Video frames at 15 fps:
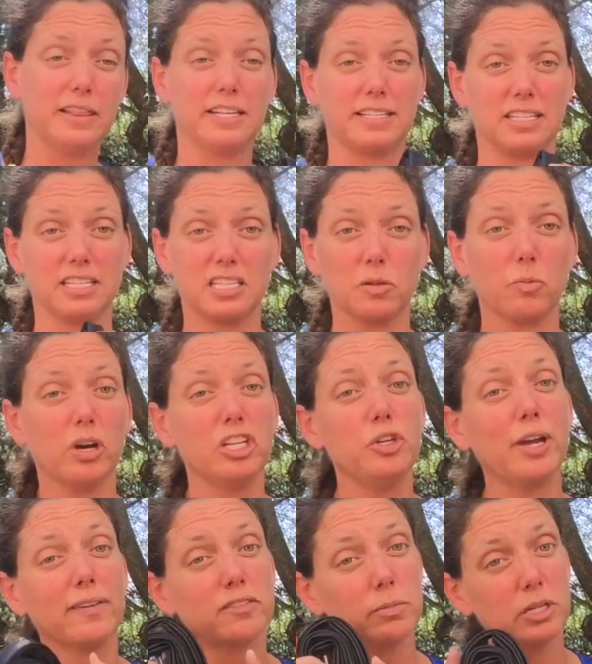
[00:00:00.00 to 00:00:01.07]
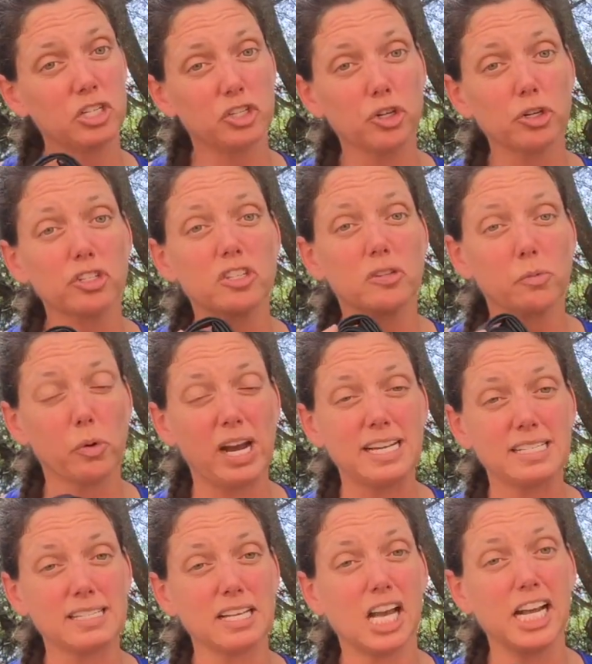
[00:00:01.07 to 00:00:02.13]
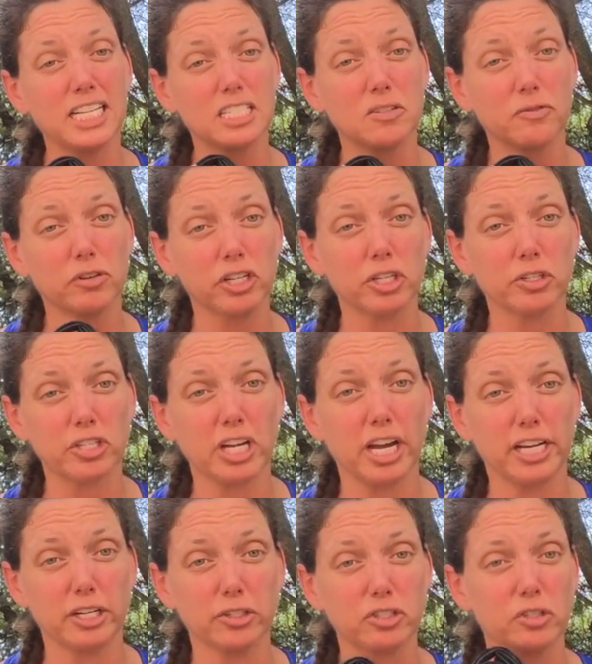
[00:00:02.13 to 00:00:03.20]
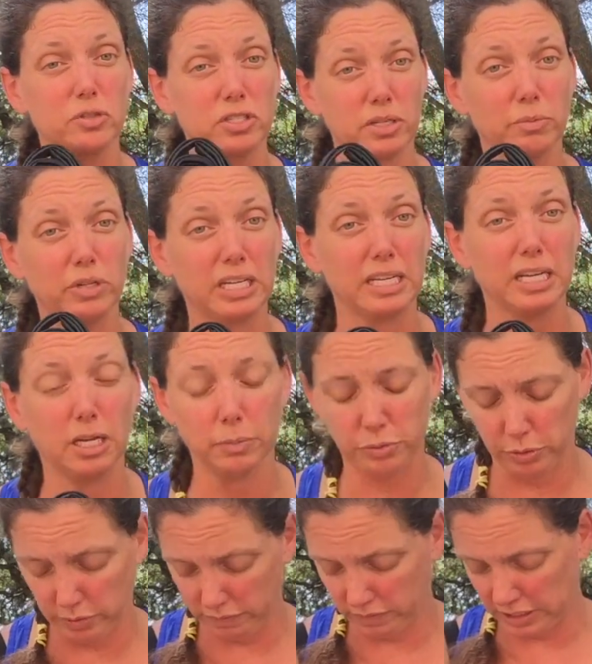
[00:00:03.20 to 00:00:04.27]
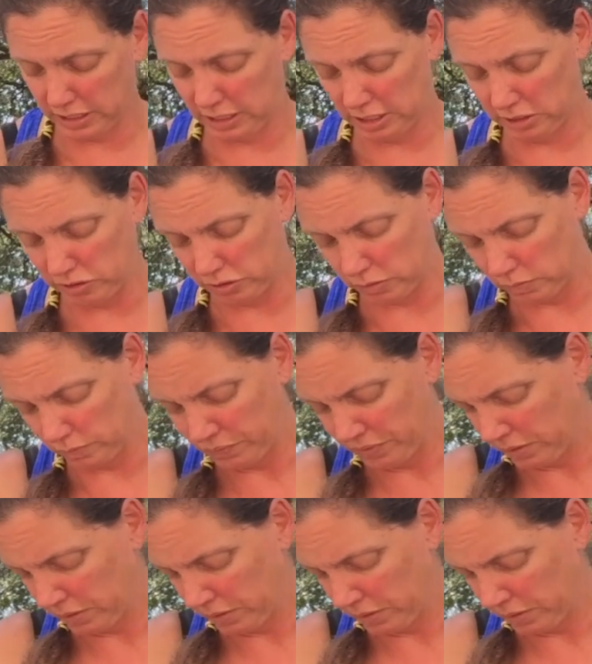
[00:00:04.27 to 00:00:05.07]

This is the one you have to make sure it's the right size for your tire so someone can help you if they need to.